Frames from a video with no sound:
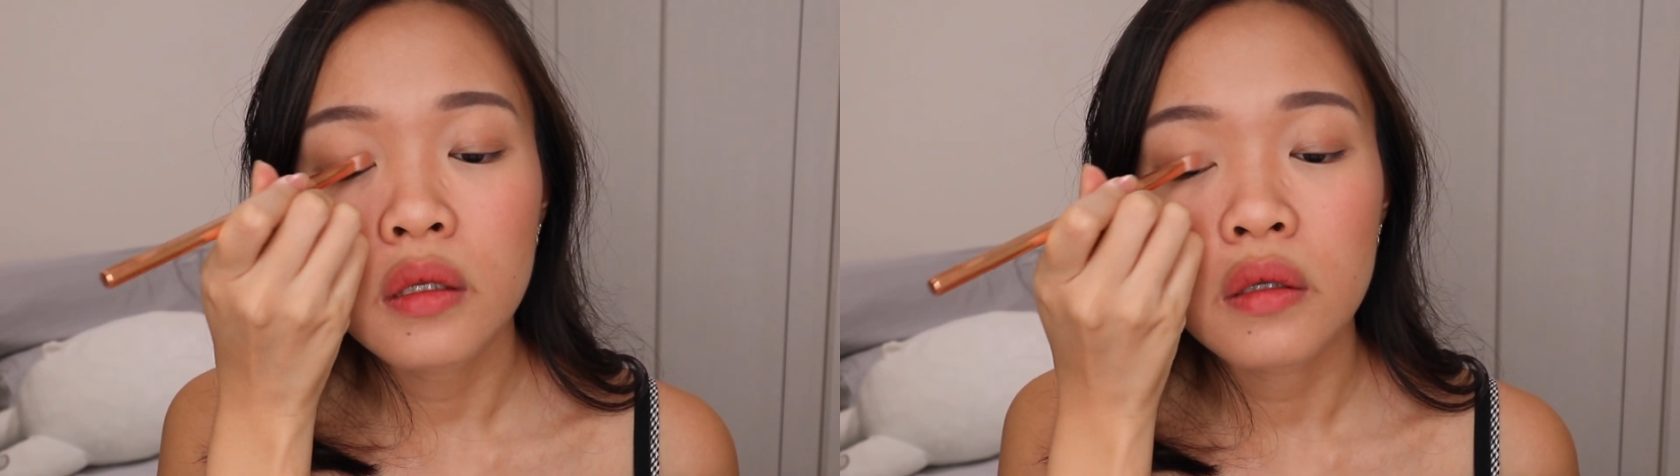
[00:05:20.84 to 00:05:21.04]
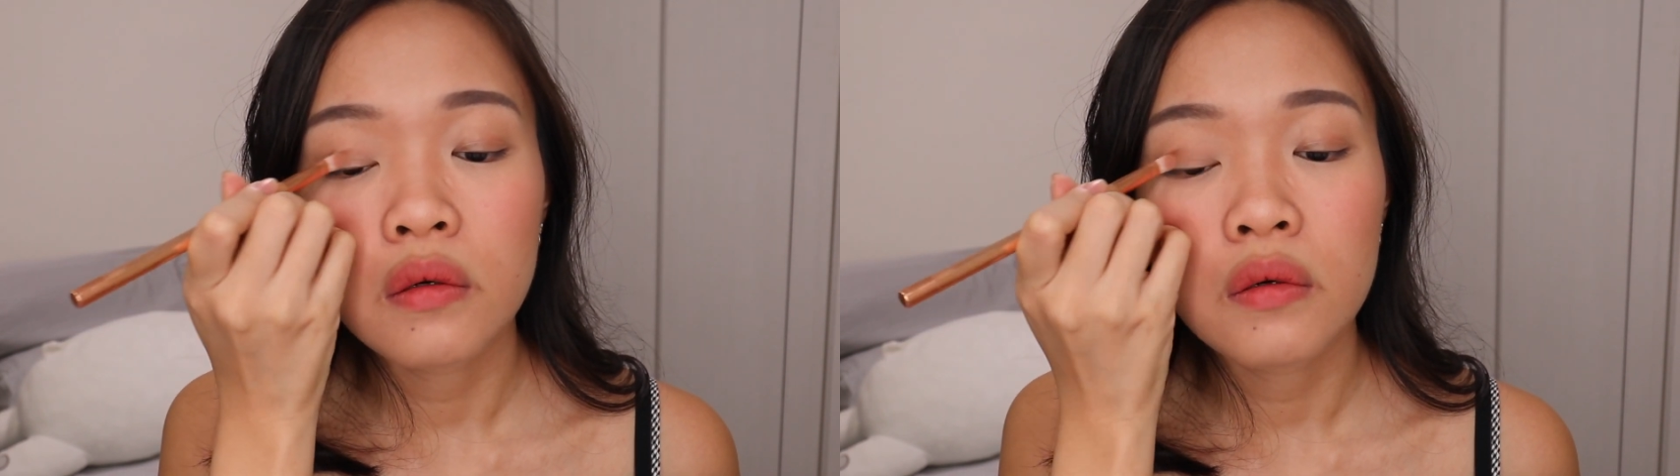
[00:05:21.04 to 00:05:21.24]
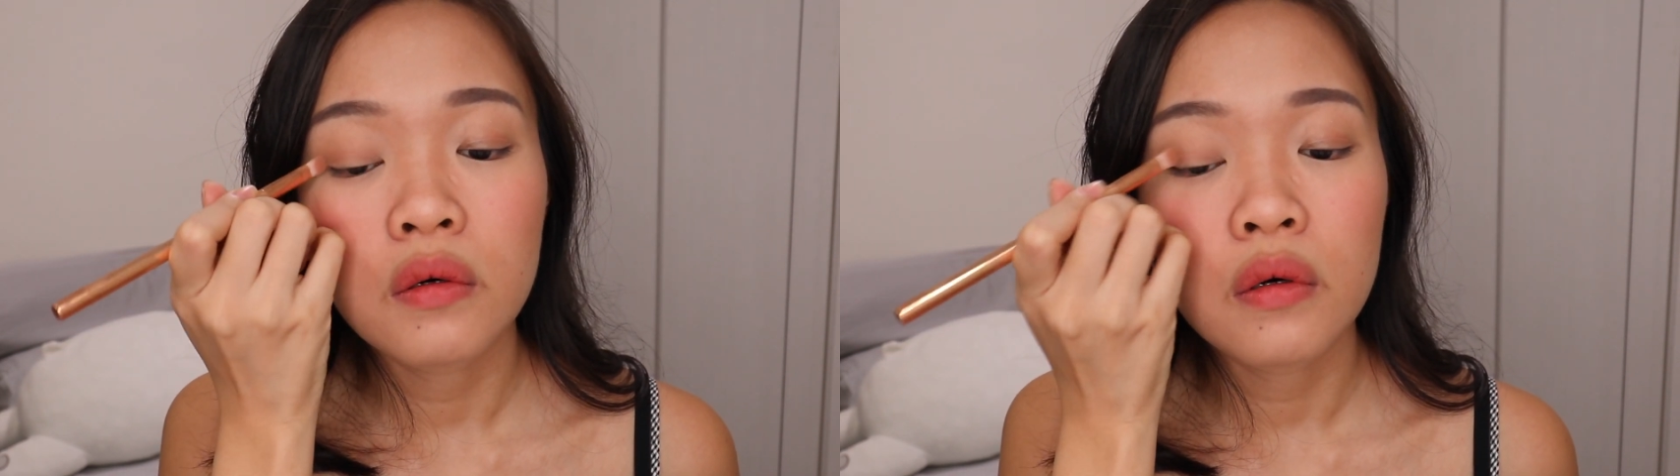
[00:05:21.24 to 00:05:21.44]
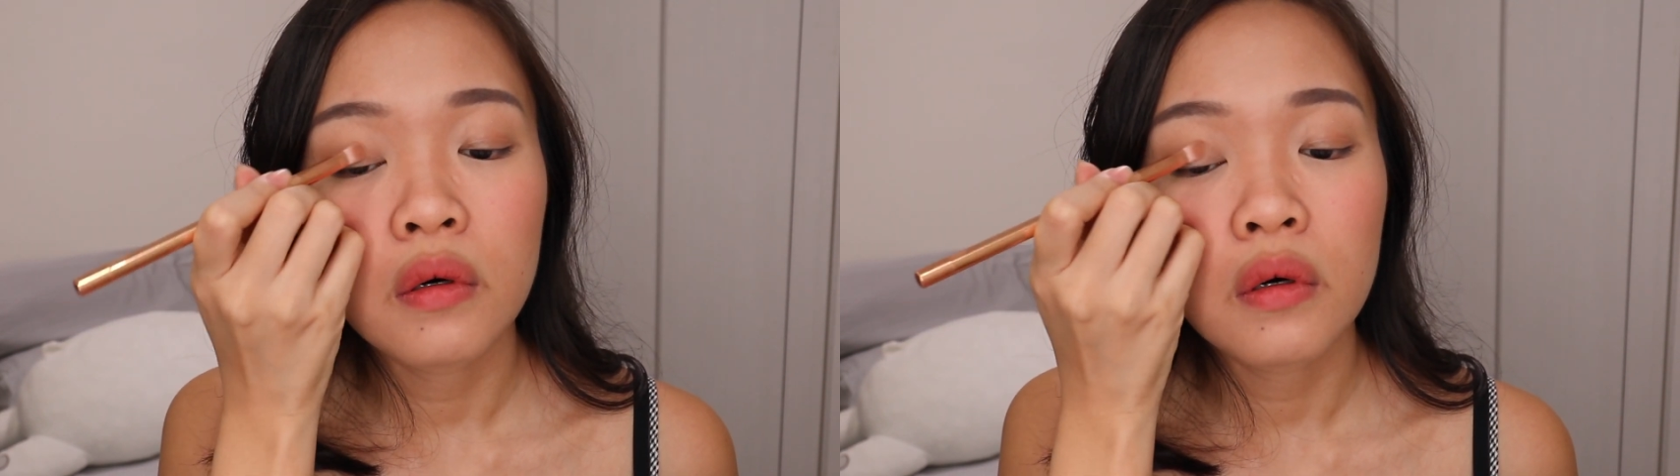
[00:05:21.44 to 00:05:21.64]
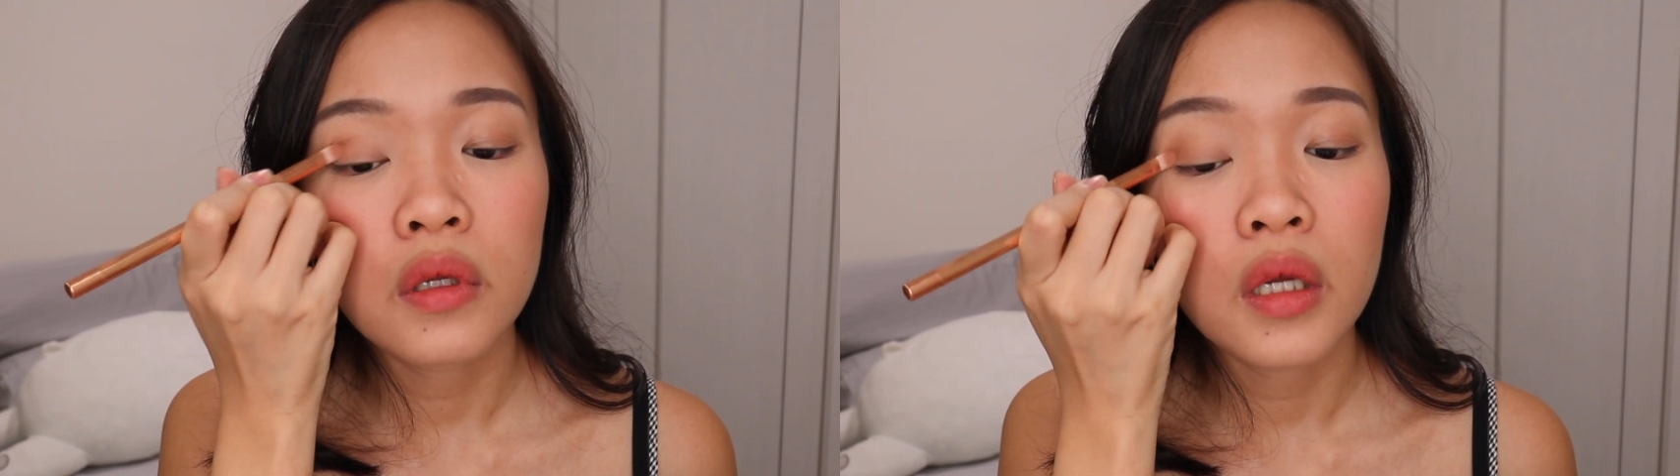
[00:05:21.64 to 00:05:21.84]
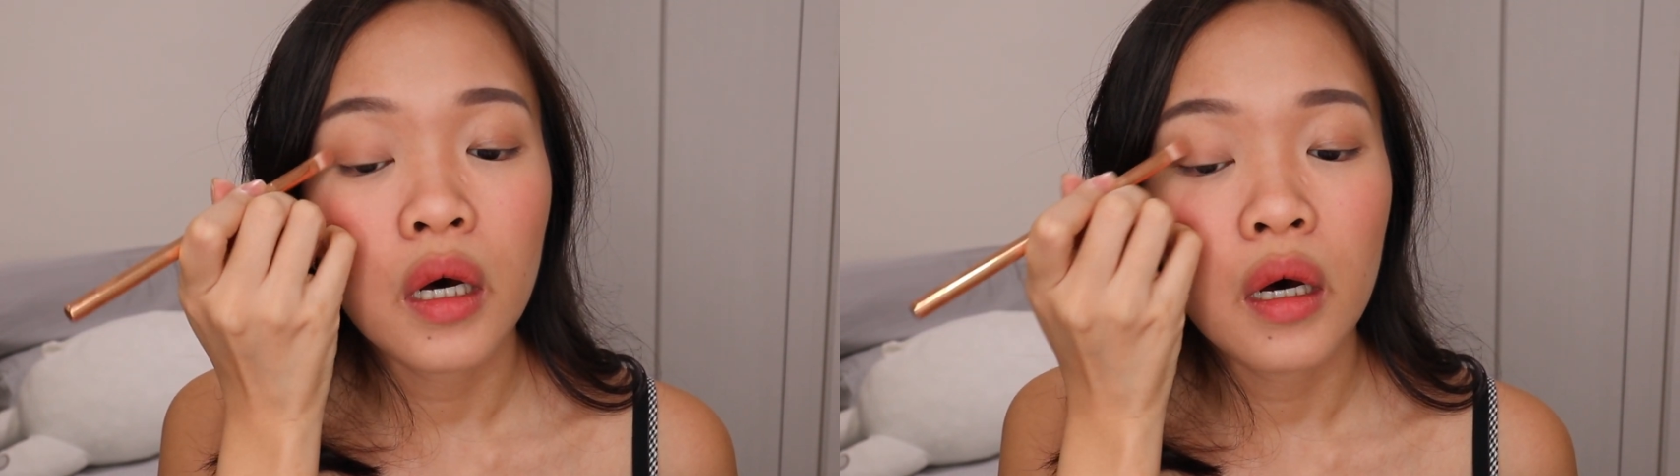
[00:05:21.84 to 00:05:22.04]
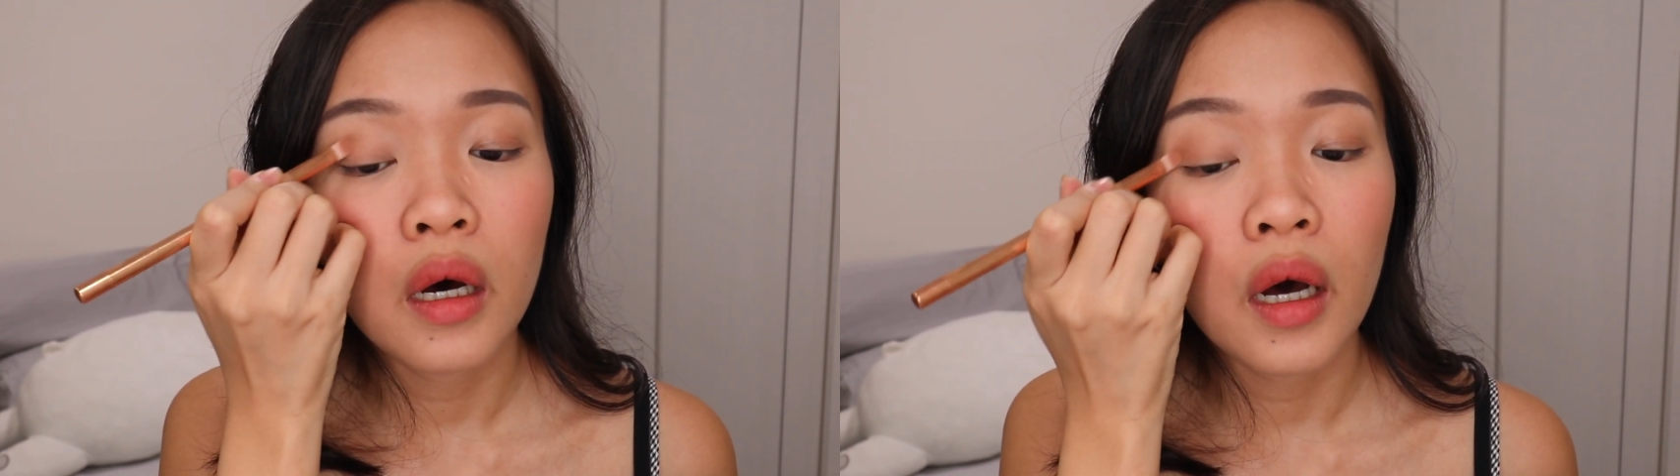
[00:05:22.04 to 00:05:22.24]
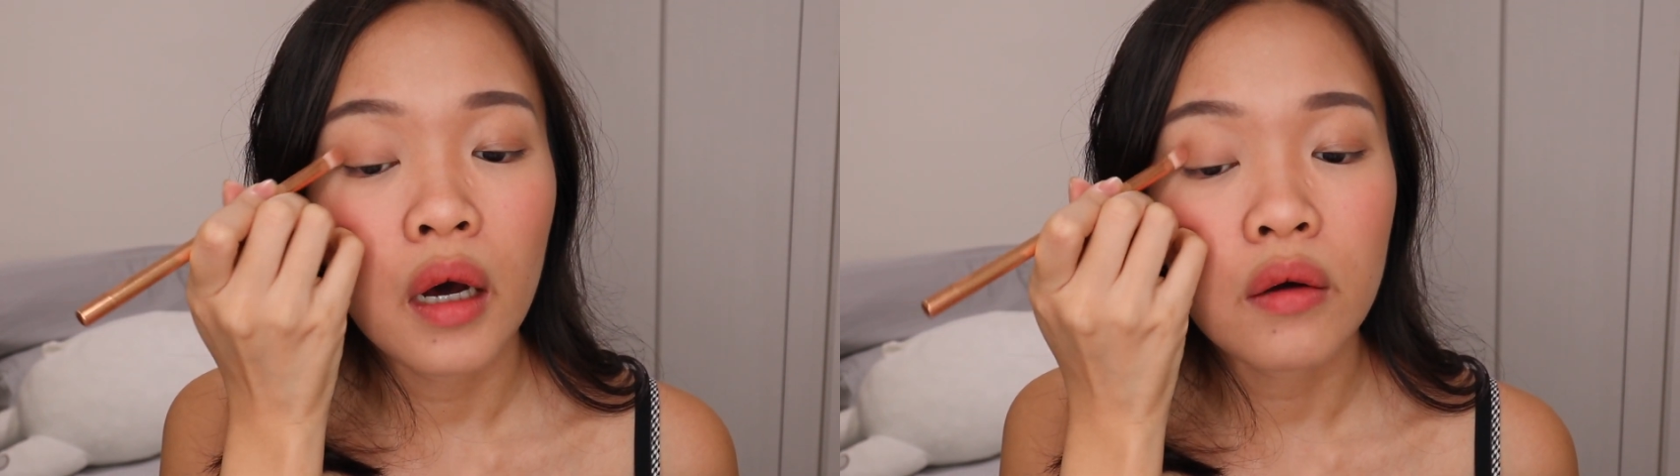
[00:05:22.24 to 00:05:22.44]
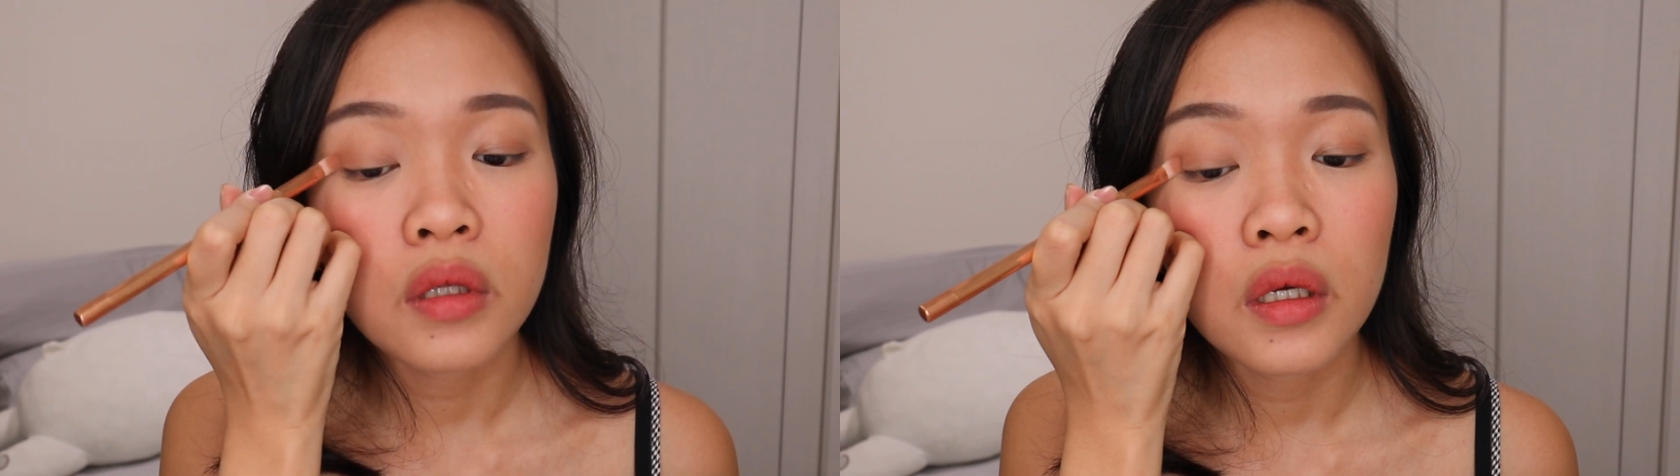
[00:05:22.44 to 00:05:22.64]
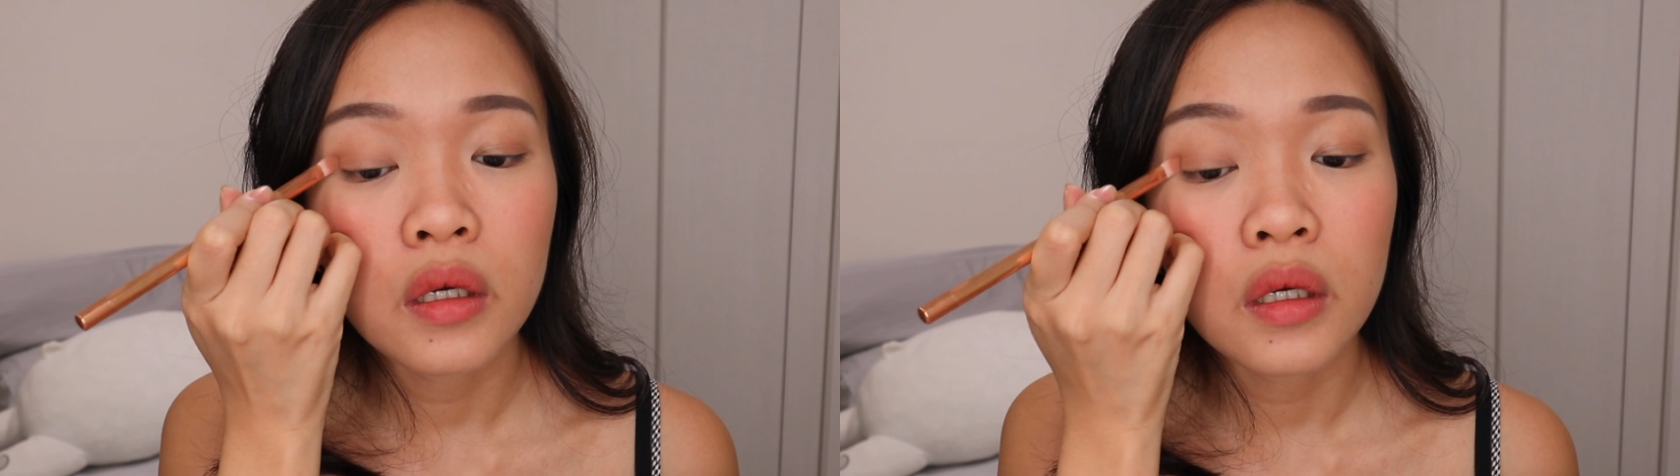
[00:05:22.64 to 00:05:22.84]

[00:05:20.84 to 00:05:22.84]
to the outer